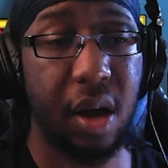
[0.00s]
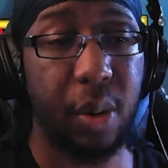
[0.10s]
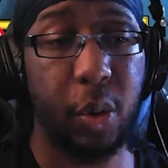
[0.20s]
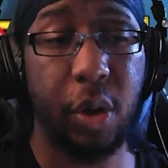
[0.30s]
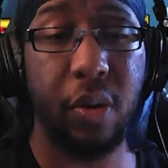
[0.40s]

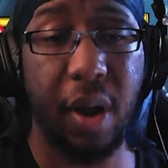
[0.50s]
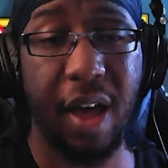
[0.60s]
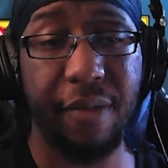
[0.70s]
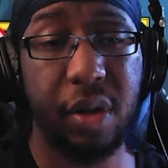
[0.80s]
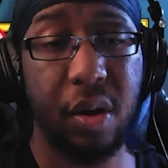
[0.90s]
you either
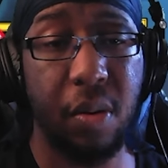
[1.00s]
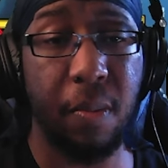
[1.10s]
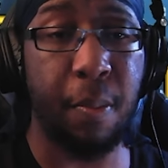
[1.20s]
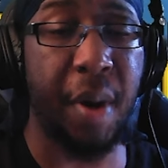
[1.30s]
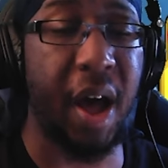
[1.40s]
have to
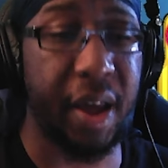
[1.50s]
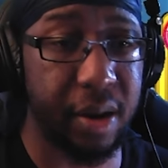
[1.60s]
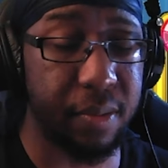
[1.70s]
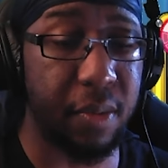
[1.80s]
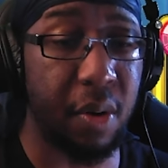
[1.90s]
buy
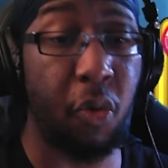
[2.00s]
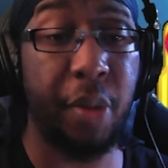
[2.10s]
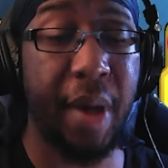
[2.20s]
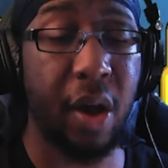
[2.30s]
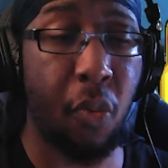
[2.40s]
it way
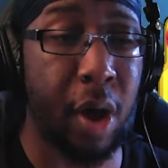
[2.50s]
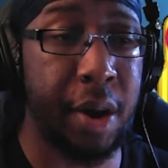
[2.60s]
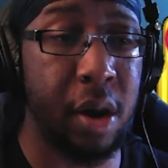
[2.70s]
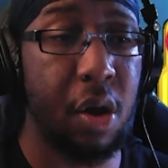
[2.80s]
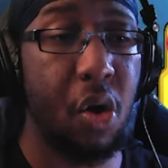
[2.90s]
back when,